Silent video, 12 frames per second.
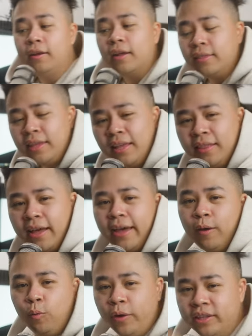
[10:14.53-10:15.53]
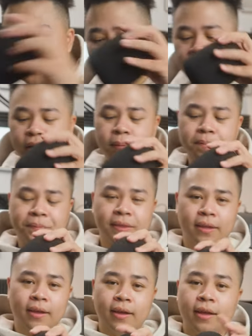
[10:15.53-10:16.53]
nothing that a windscreen
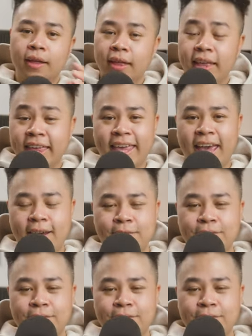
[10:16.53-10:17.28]
can't